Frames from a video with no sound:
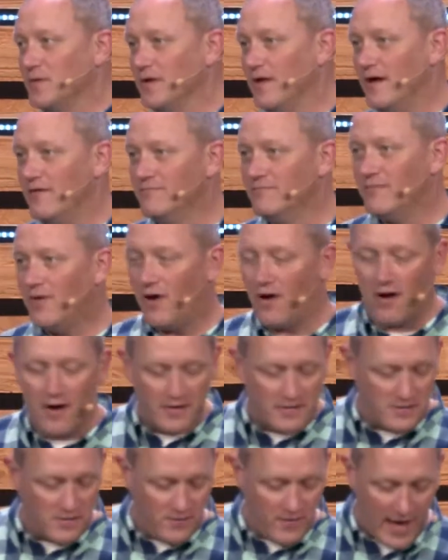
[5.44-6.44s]
of Mark.
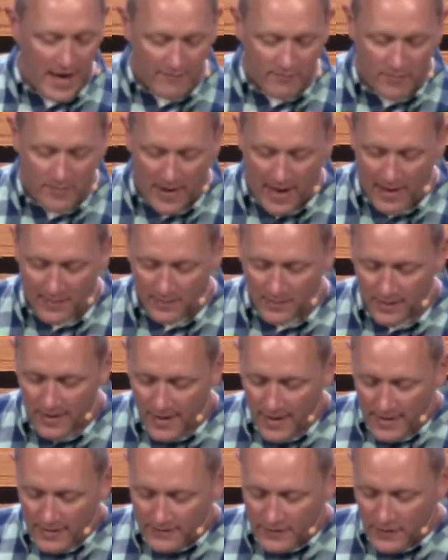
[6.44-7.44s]
So if you have a Bible,
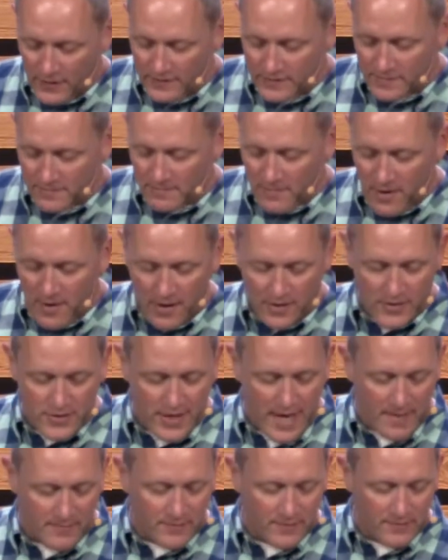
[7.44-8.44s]
turn to Mark
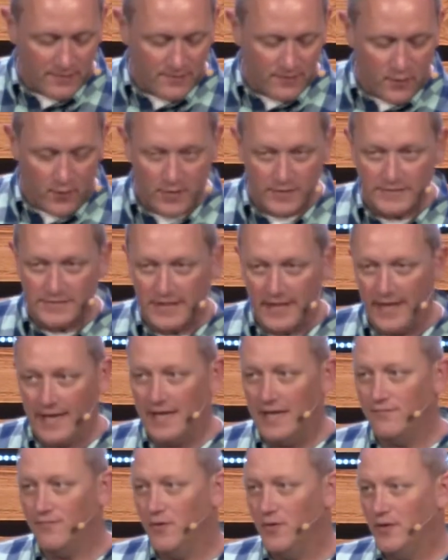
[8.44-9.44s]
chapter 14.
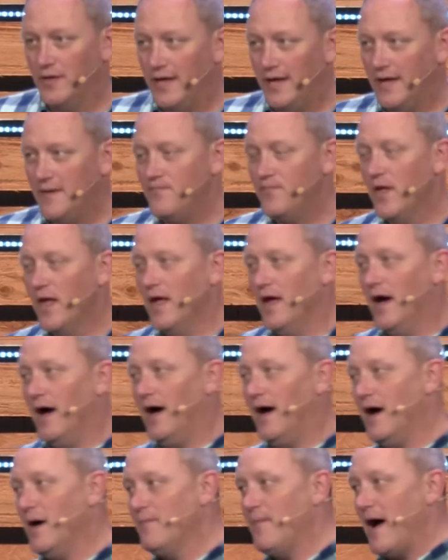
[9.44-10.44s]
If you need
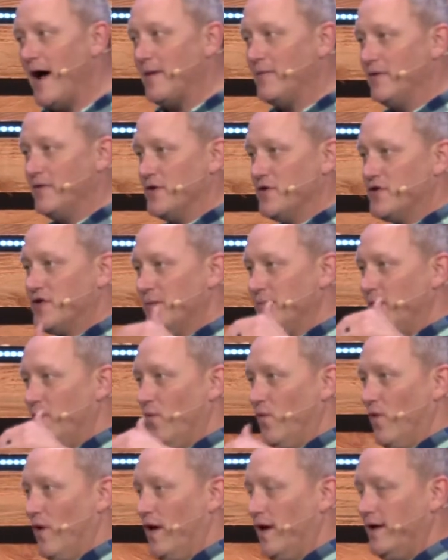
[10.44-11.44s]
a Bible, there should be
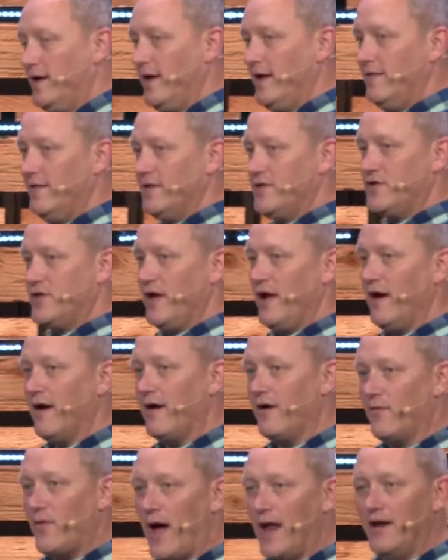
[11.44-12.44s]
one in the
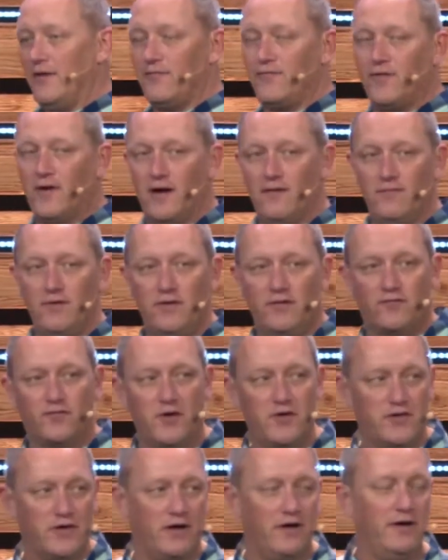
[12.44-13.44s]
chair right in front of you. Just
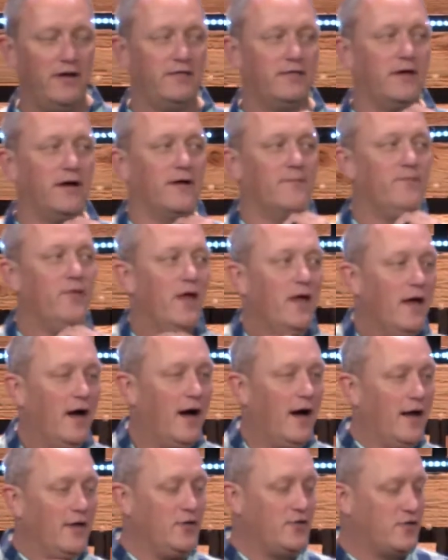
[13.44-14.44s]
reach underneath there.
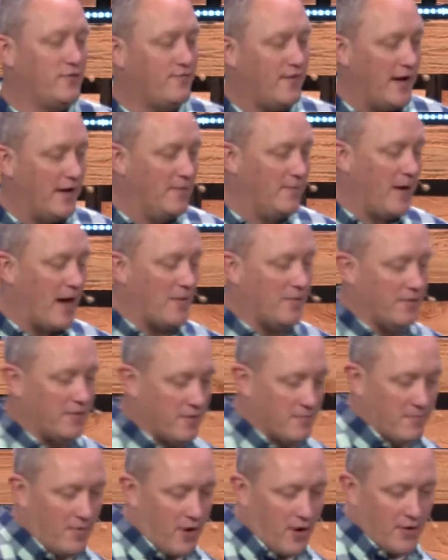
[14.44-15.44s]
You should find a Bible there,
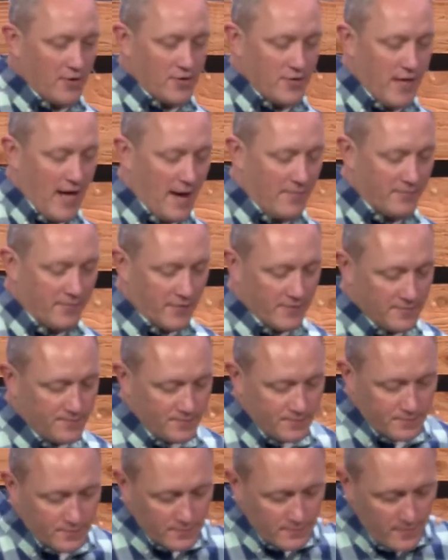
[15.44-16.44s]
Mark
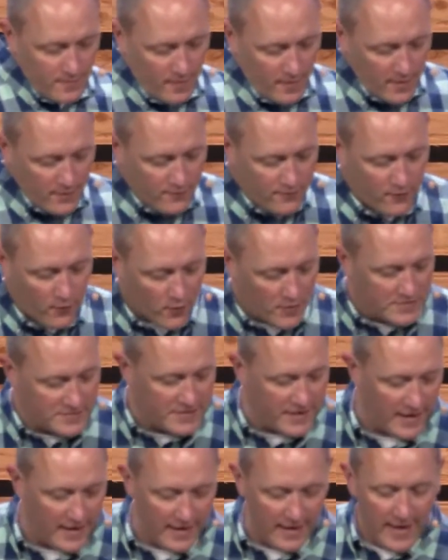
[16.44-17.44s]
chapter
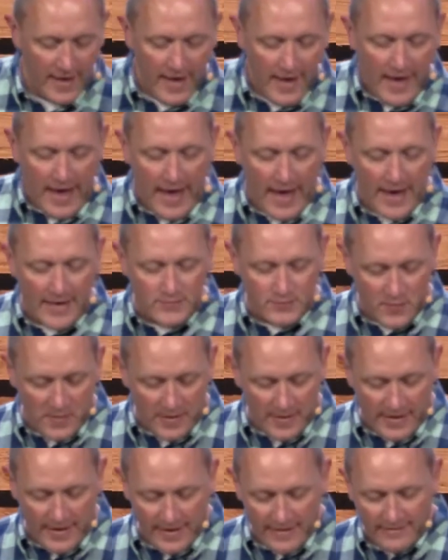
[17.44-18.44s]
14, as we
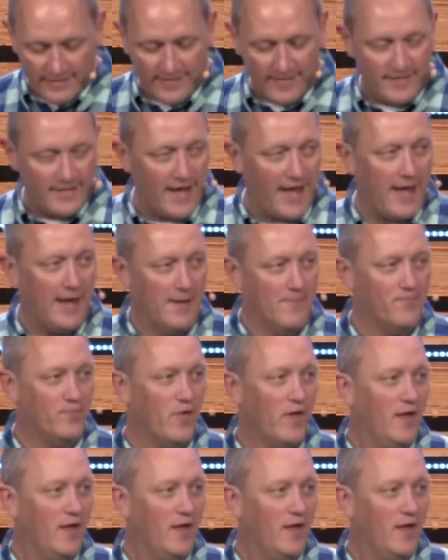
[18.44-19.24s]
begin today.